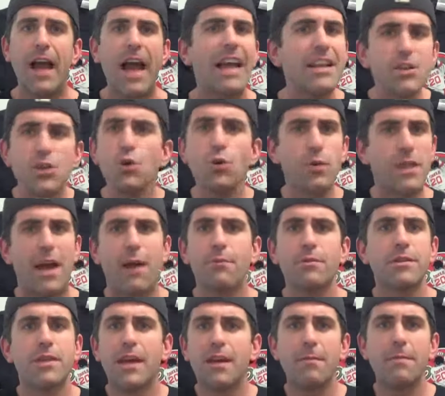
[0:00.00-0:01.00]
I knew that
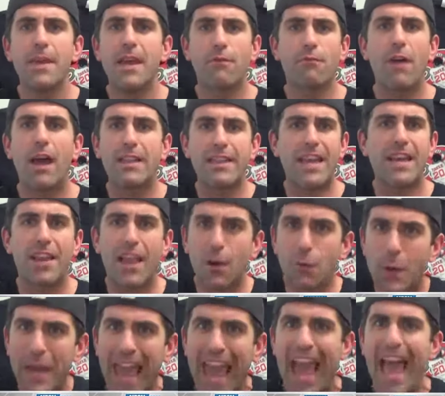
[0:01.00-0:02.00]
was going to be it right there. Like,
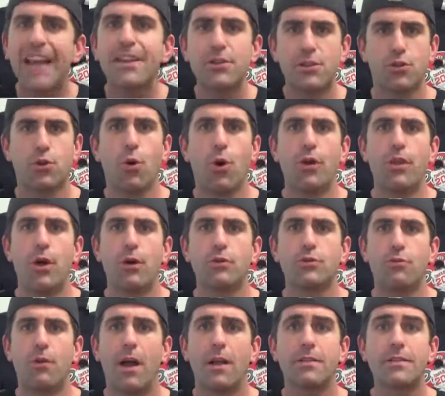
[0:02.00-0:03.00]
we had to score those
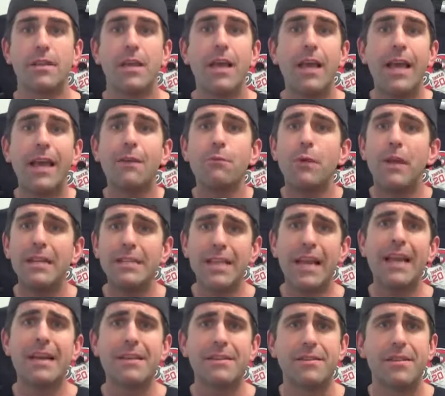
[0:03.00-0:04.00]
runs, and we
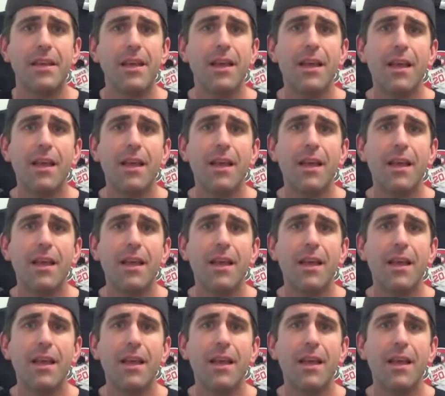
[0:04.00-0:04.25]
didn't.